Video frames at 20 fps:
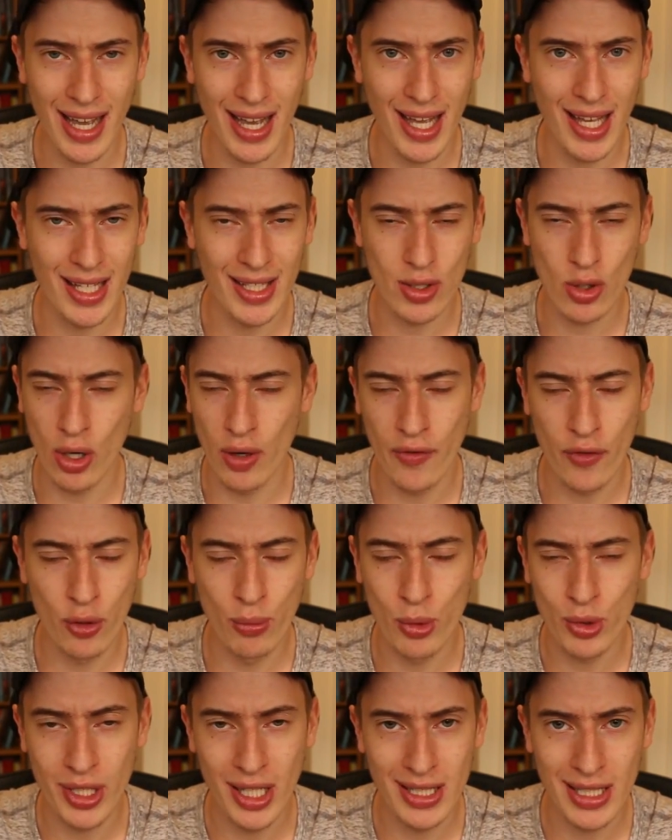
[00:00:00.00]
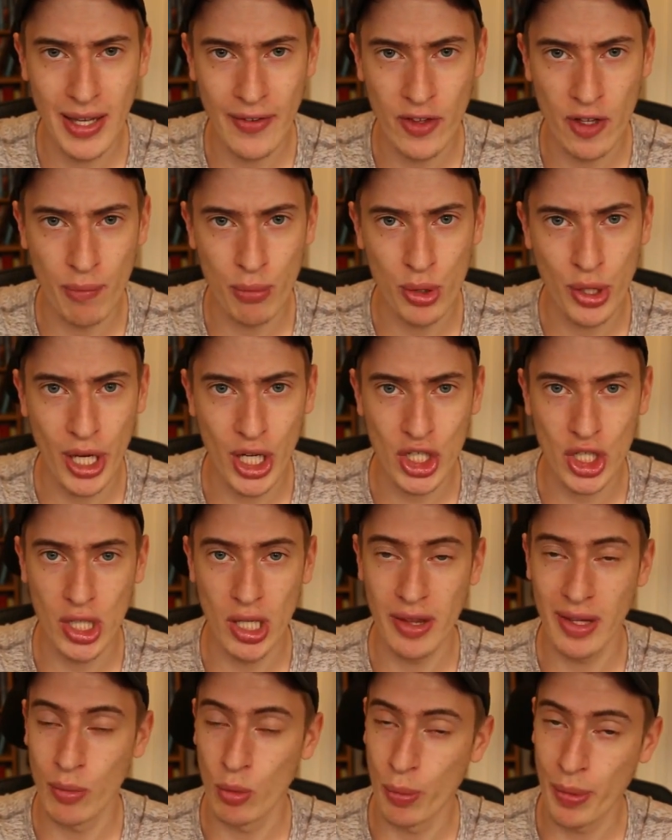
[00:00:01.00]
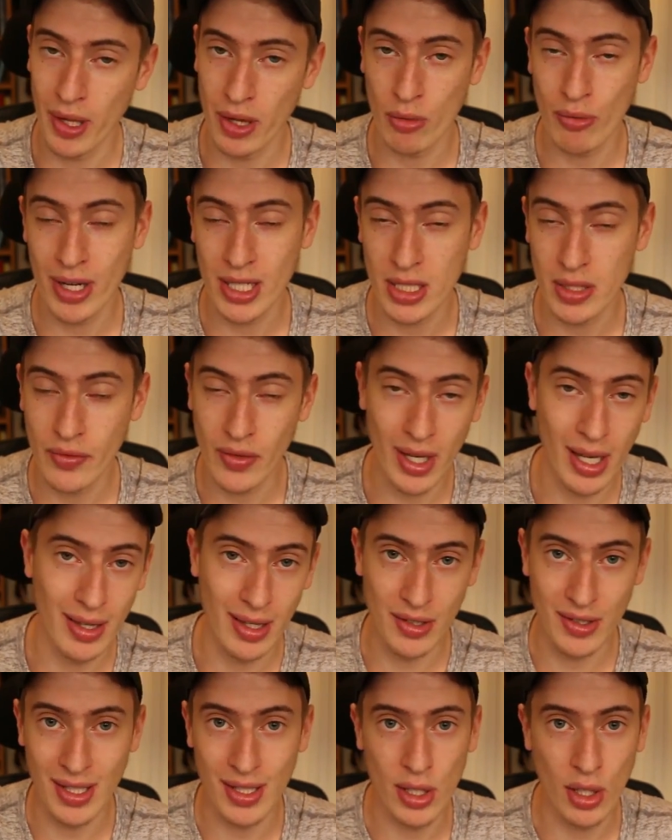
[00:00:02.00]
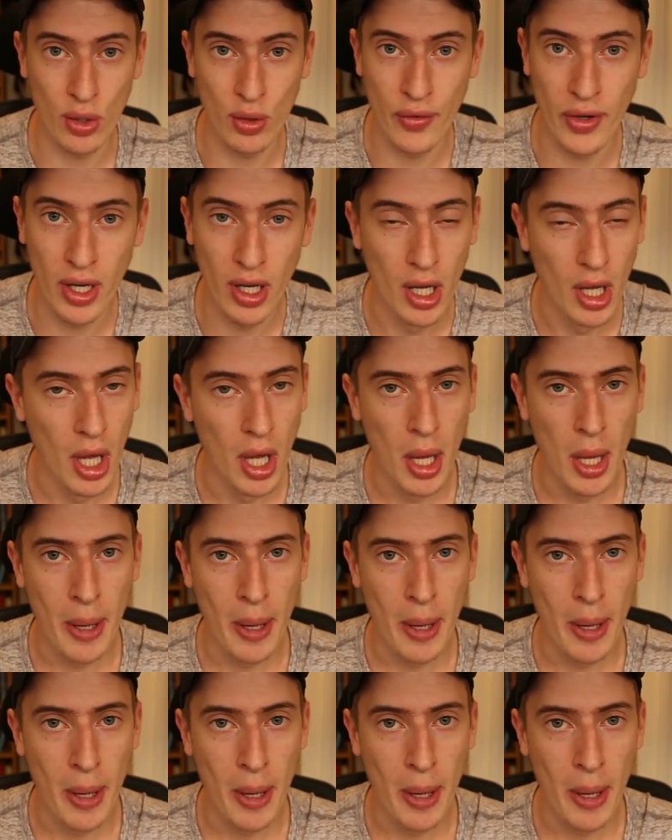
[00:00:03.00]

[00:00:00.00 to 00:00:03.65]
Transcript: and it's got a few more days left of production and then we'll pay the rest of it and I'll send it over.